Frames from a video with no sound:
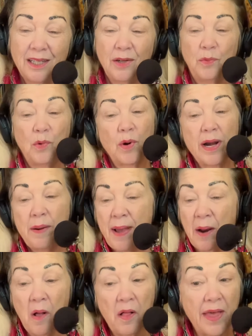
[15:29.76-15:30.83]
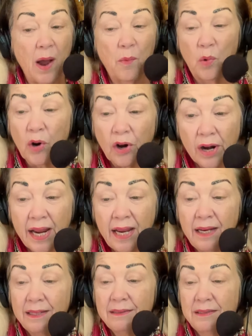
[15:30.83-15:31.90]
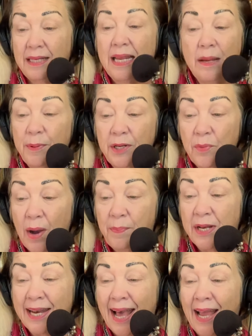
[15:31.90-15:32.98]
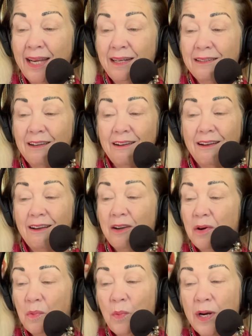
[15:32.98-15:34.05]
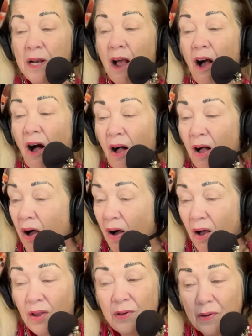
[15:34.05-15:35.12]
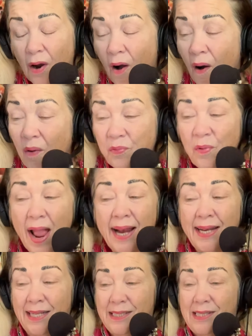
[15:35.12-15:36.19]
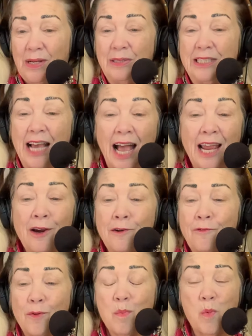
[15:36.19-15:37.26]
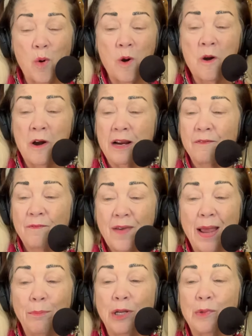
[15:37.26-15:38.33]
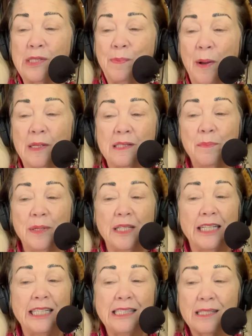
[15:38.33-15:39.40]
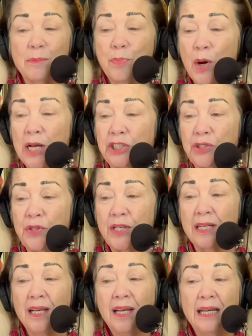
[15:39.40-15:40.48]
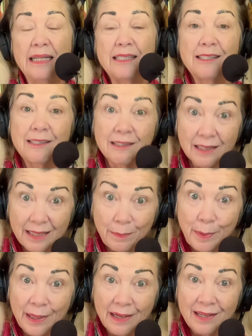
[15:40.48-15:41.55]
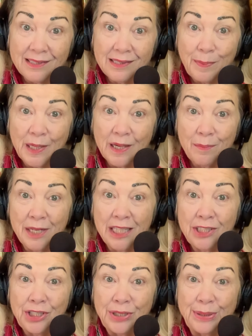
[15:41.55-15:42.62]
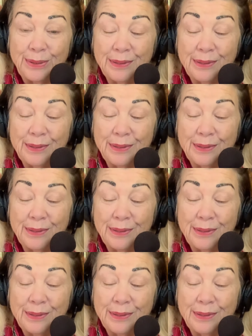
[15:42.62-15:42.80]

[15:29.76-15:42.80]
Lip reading: Worried about all that worry keeping you up at night when you're already so tired from work and family responsibilities and pressure that sleeping has become an issue?